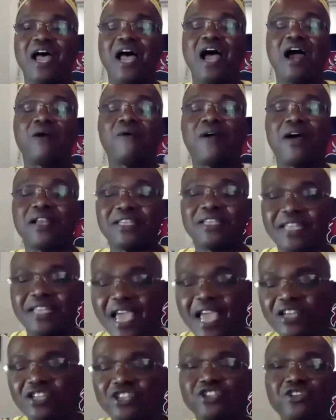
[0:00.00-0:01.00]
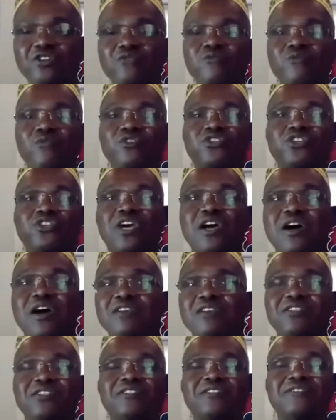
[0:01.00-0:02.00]
Our attention was
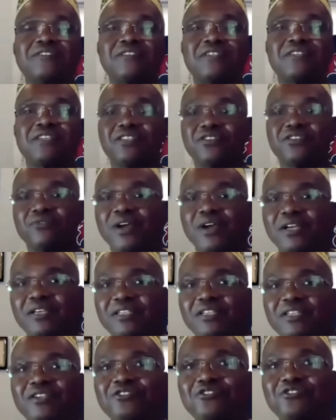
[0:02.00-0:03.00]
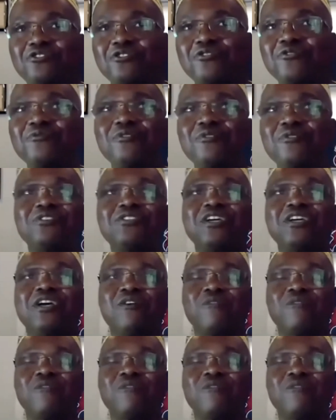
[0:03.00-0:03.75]
constantly directed toward